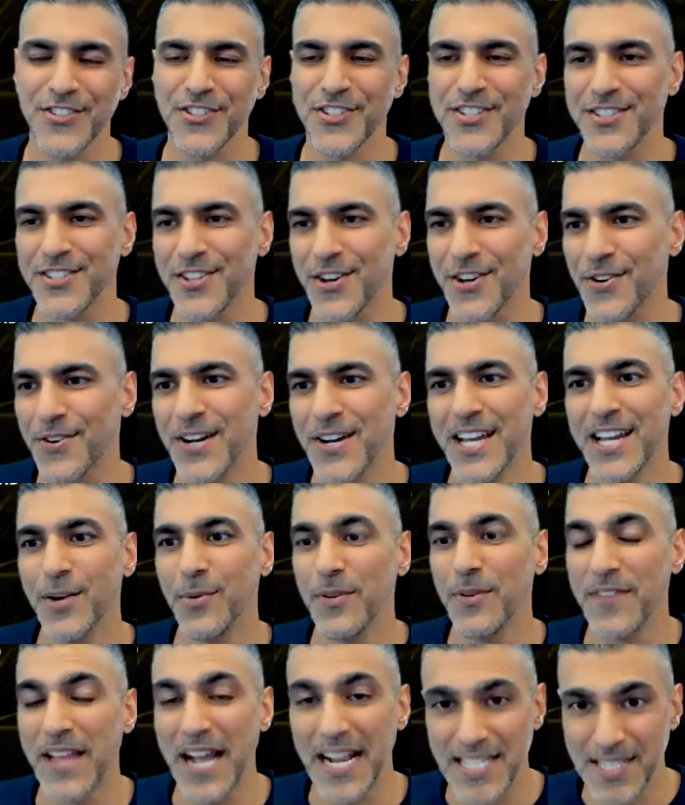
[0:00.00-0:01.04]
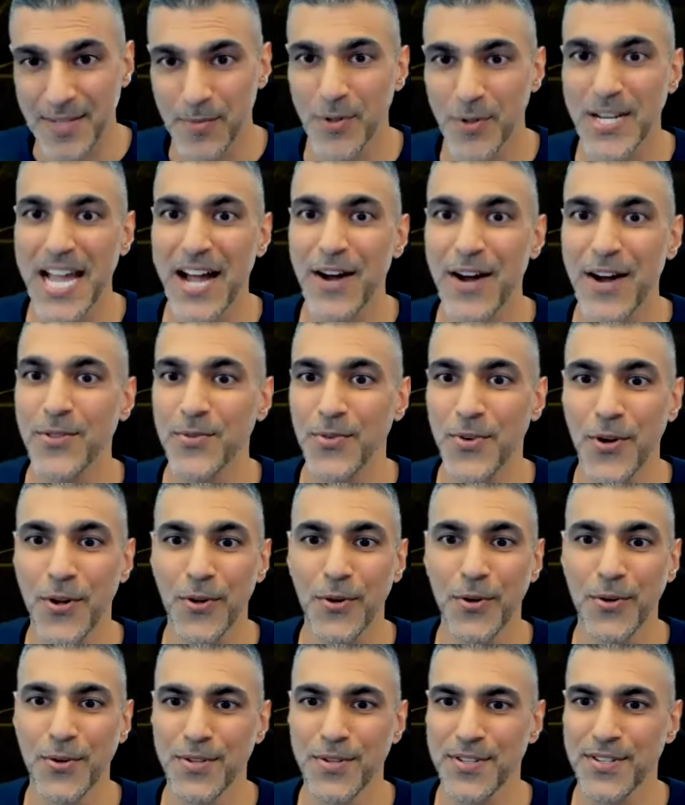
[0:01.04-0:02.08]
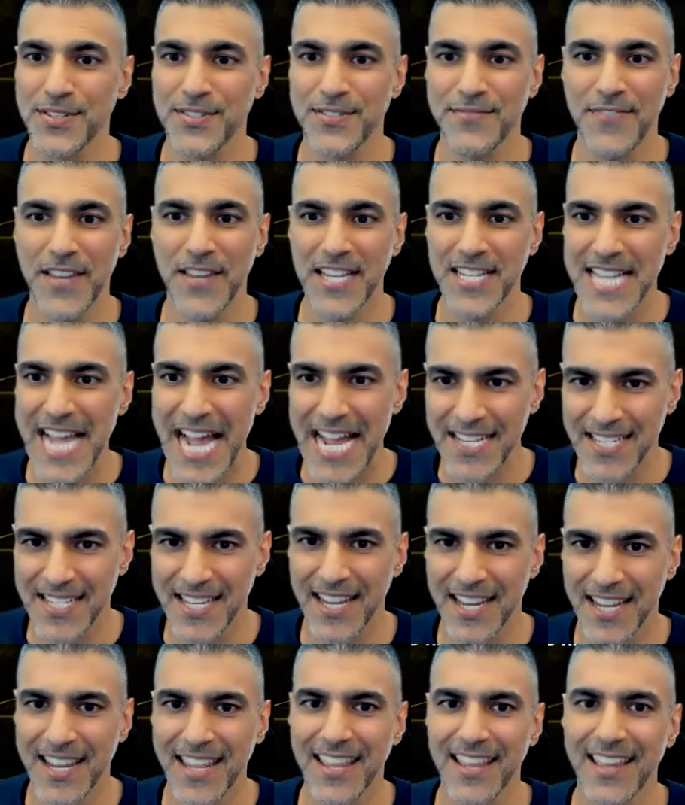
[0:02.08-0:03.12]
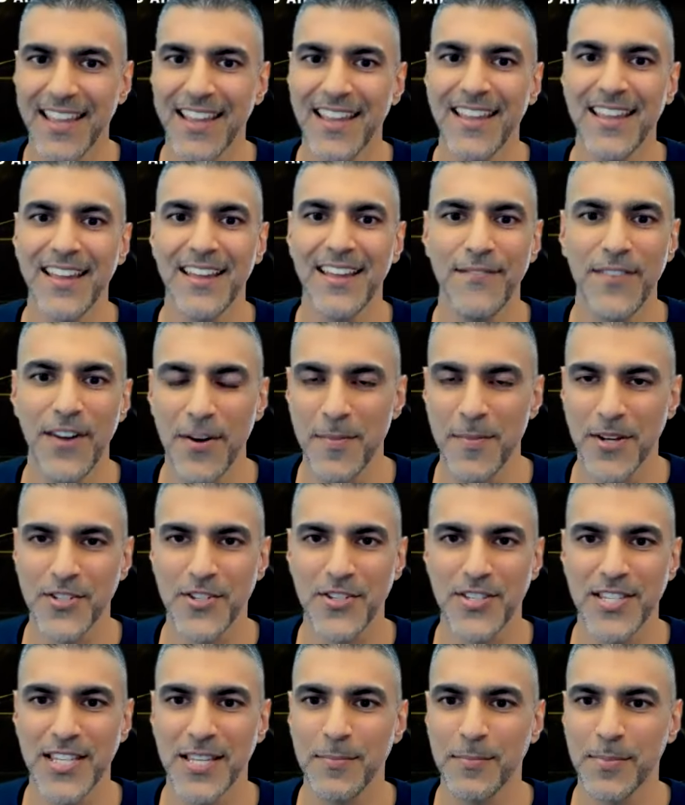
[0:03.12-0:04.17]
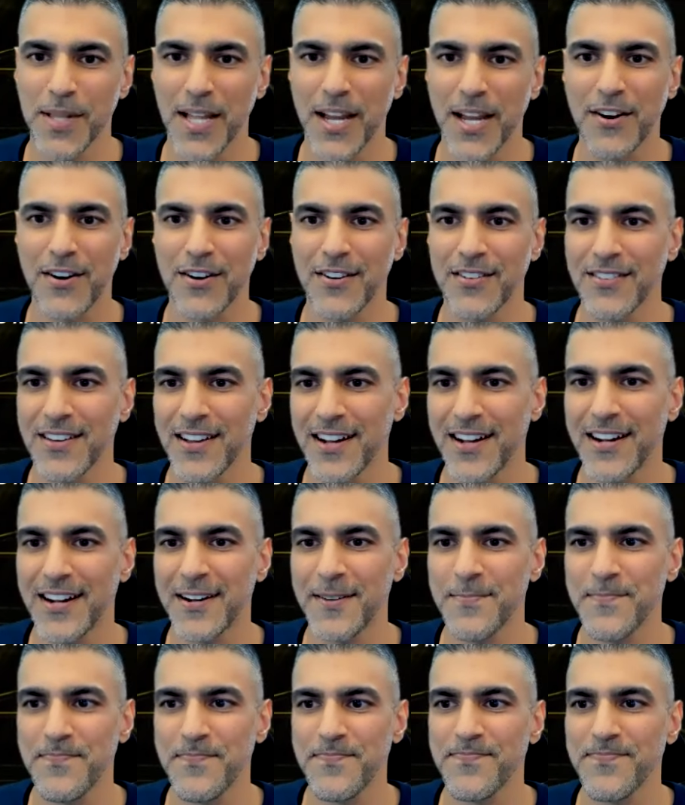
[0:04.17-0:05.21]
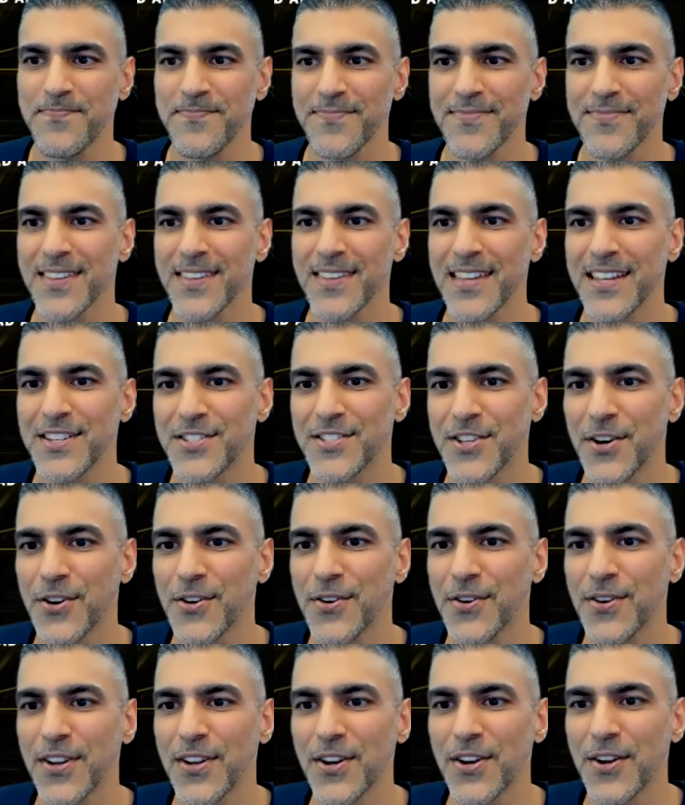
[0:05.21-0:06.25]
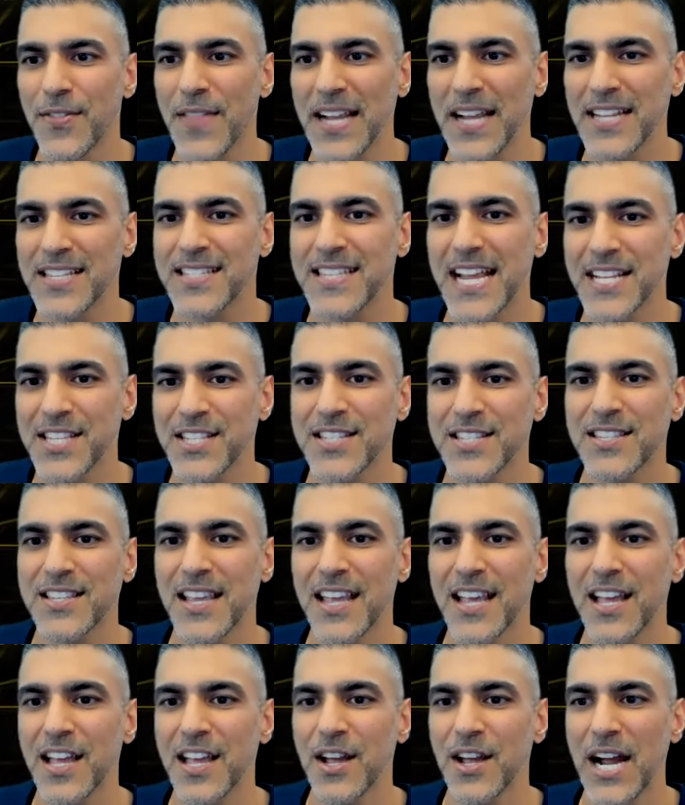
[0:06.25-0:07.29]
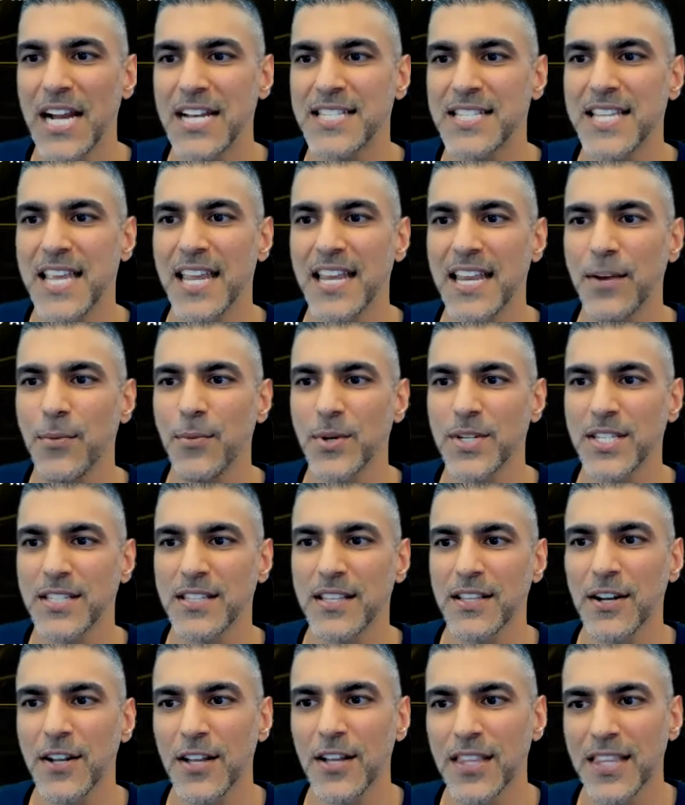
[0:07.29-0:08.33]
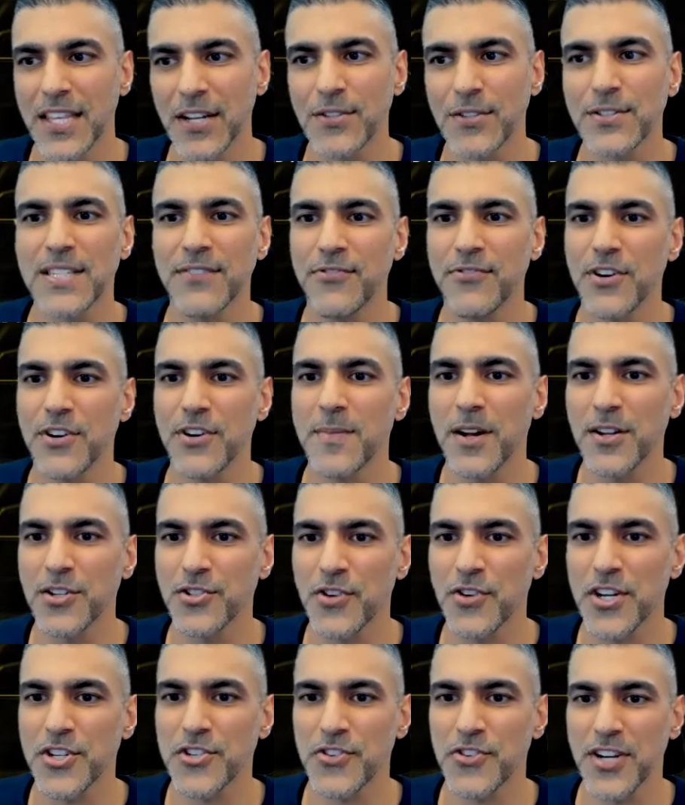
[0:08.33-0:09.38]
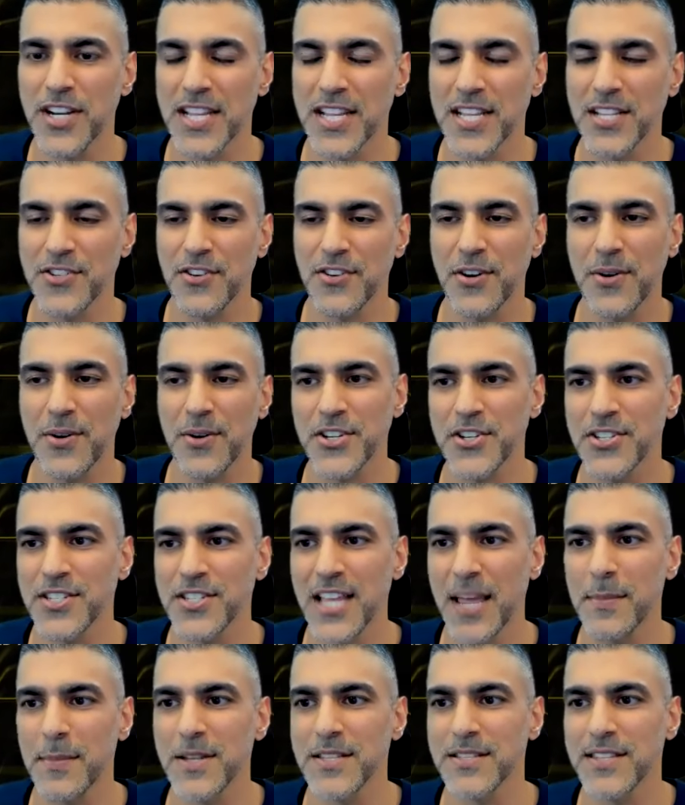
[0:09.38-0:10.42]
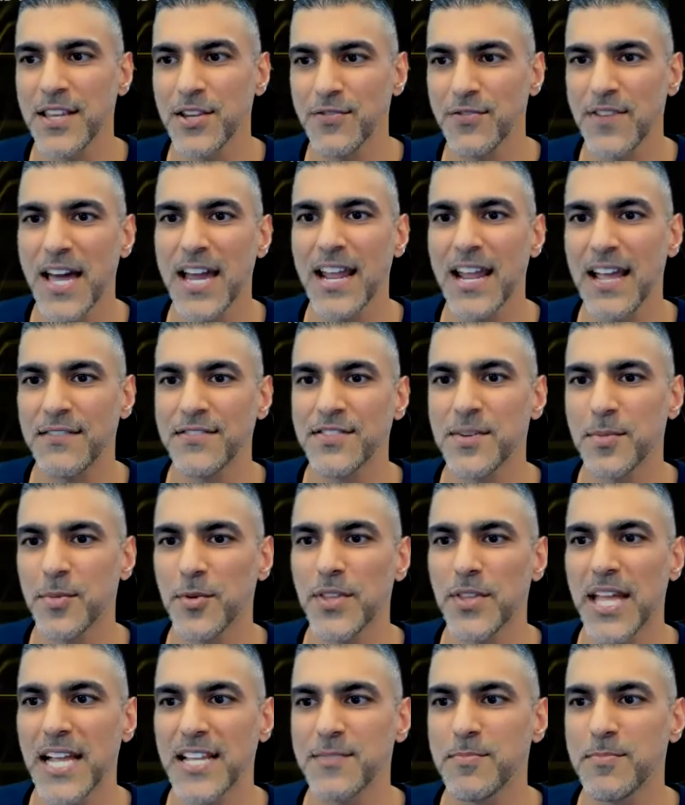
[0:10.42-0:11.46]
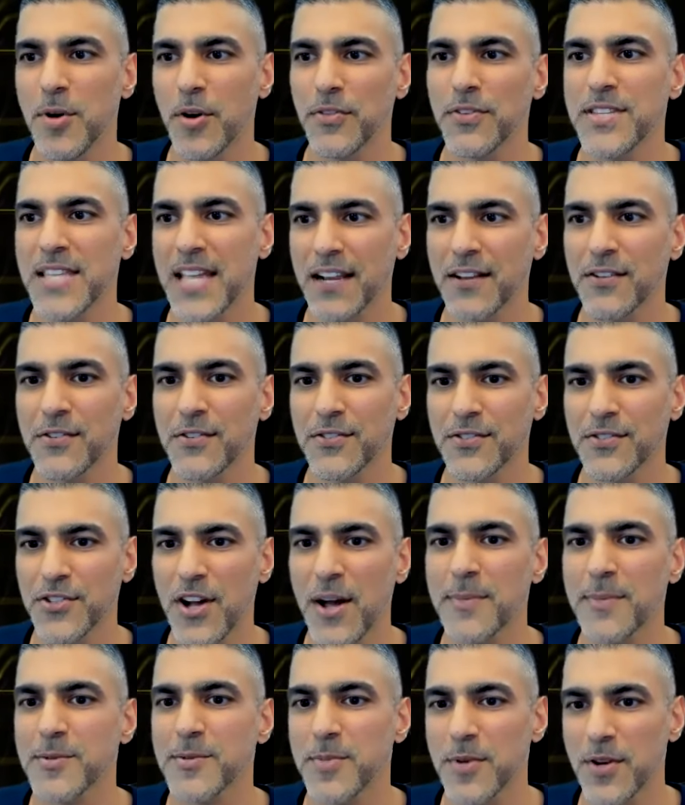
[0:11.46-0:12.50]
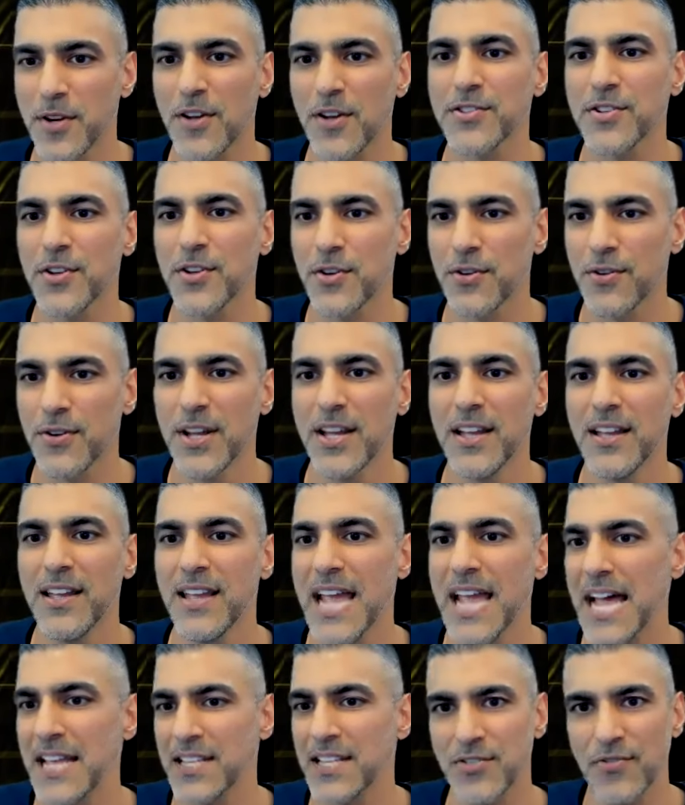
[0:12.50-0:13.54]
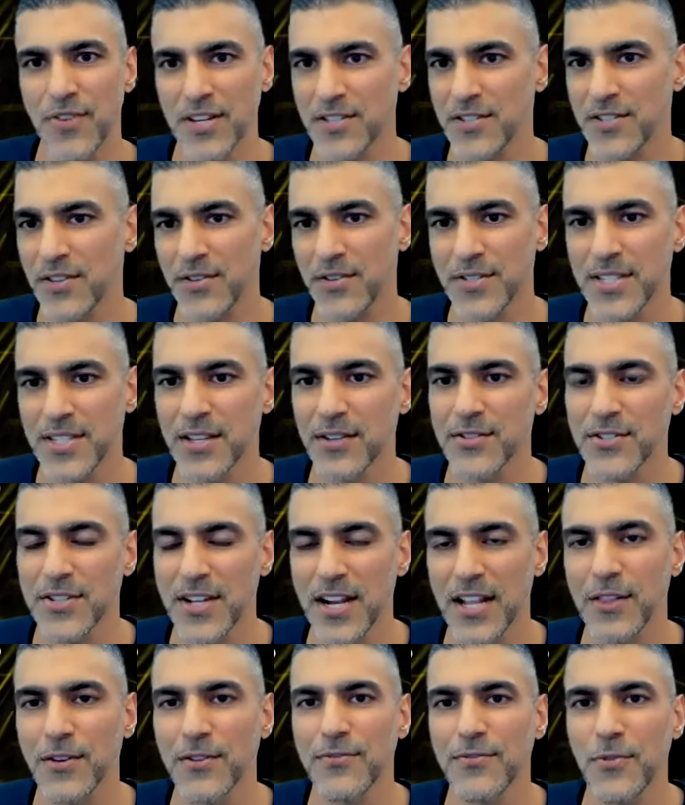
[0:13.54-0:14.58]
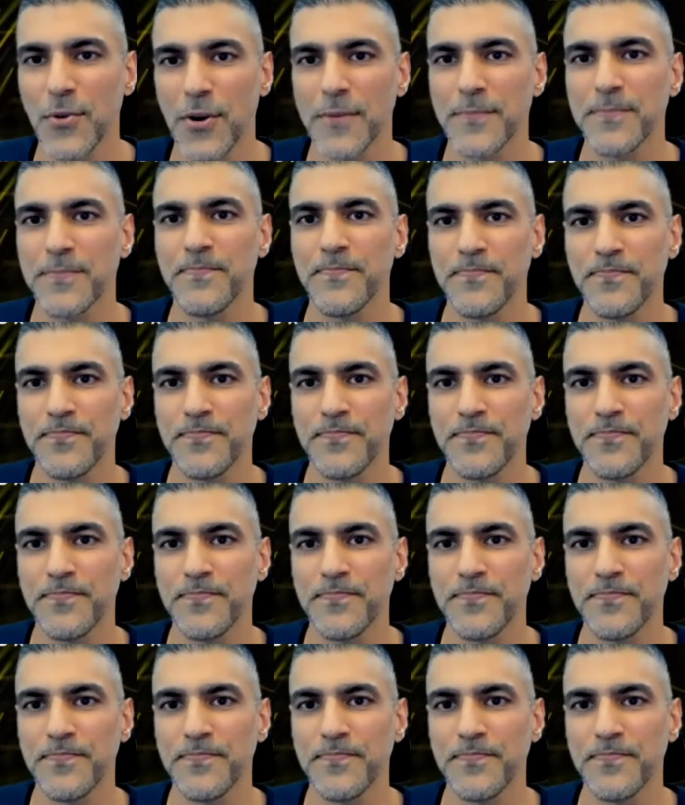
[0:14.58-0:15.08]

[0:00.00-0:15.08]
And so we've got someone now in the role who's fantastic, very much a team player. Um, and so you know that's that's I'd say what's a little, a little different about treasury to answer your question, Simon, is that you've got to have someone that has both the technical chops, but also has the rest of those skills that I look for.